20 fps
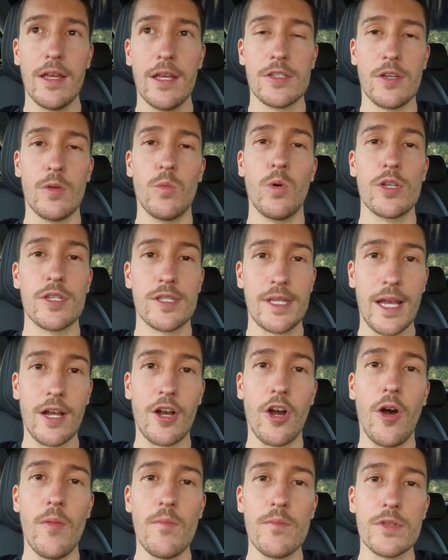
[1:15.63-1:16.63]
So once that
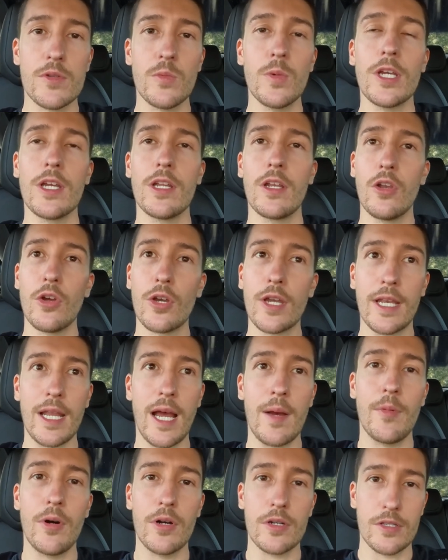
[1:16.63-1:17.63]
comes, we can look in
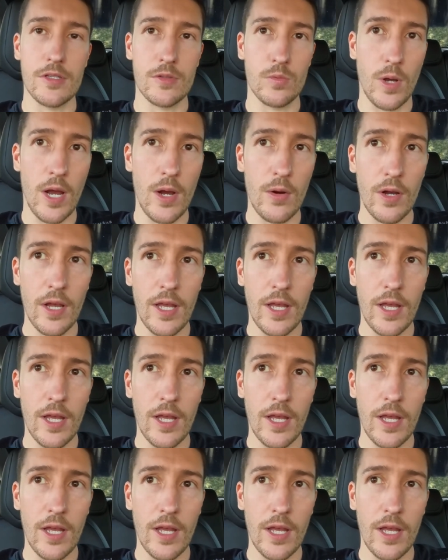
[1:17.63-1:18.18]
that box as well.